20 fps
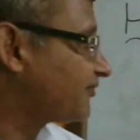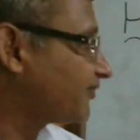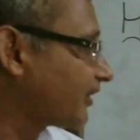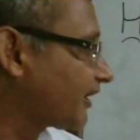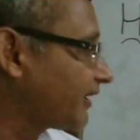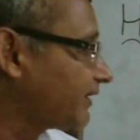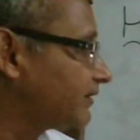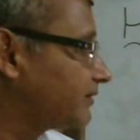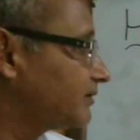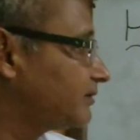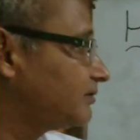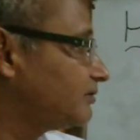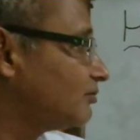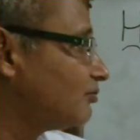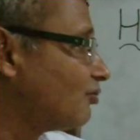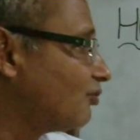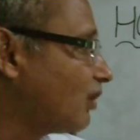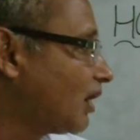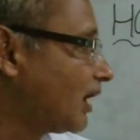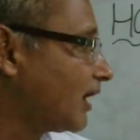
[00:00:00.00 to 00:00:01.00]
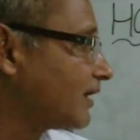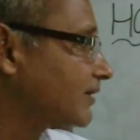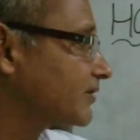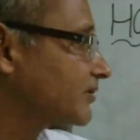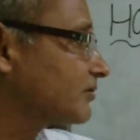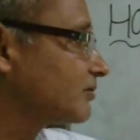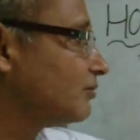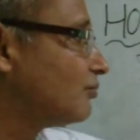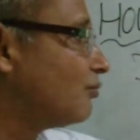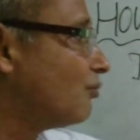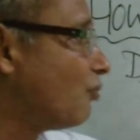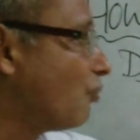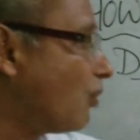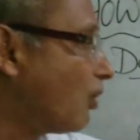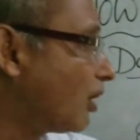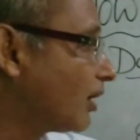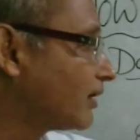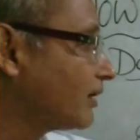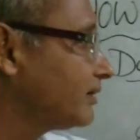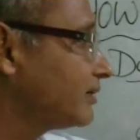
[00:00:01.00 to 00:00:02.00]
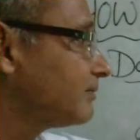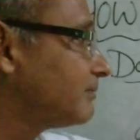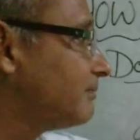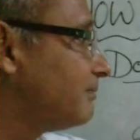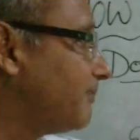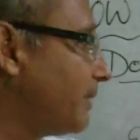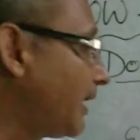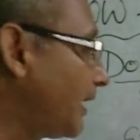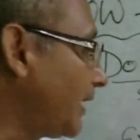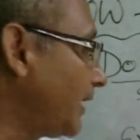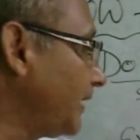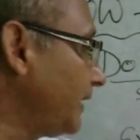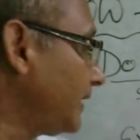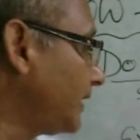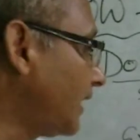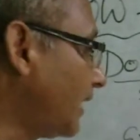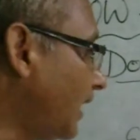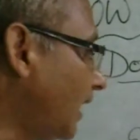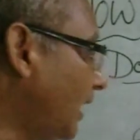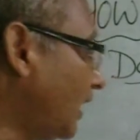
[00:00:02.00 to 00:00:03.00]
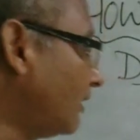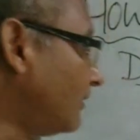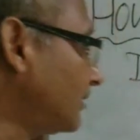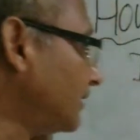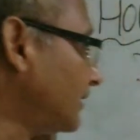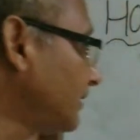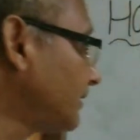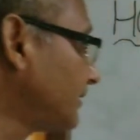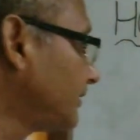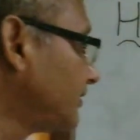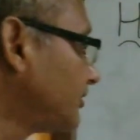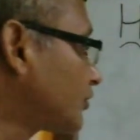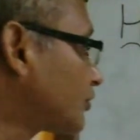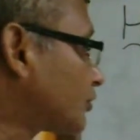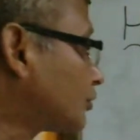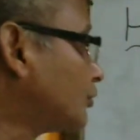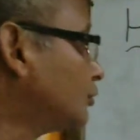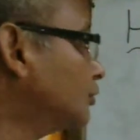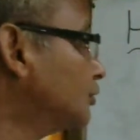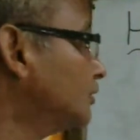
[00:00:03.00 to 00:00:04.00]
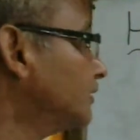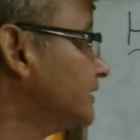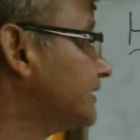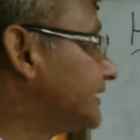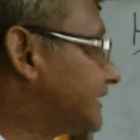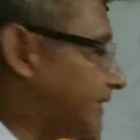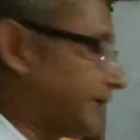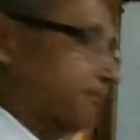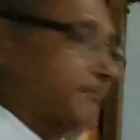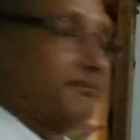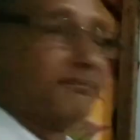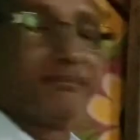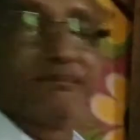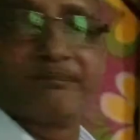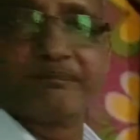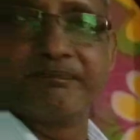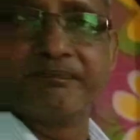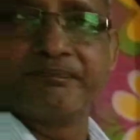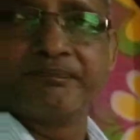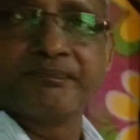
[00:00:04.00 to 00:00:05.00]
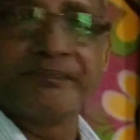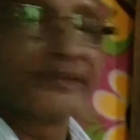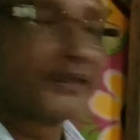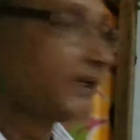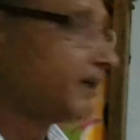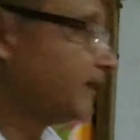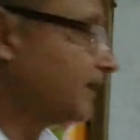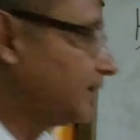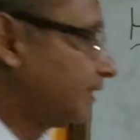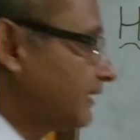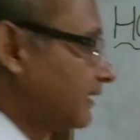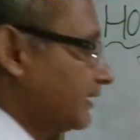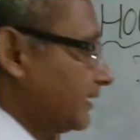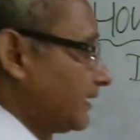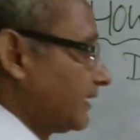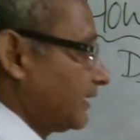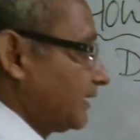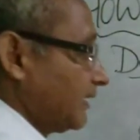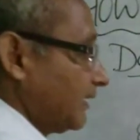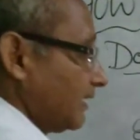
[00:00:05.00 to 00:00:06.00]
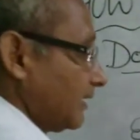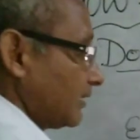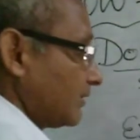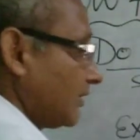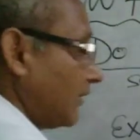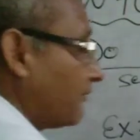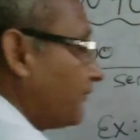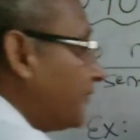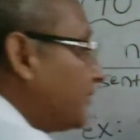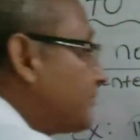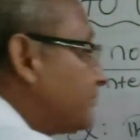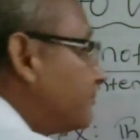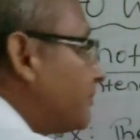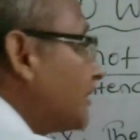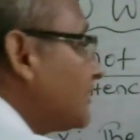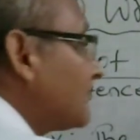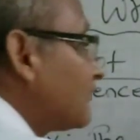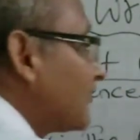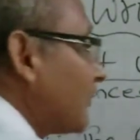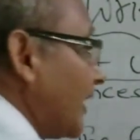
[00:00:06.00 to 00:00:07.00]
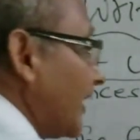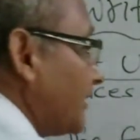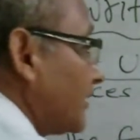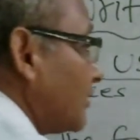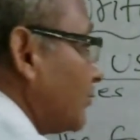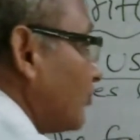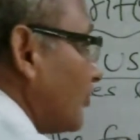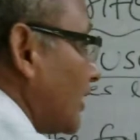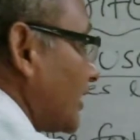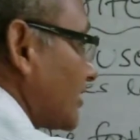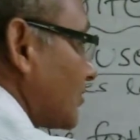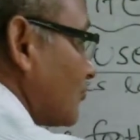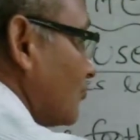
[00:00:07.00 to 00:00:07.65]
final was won by our school team. The football final was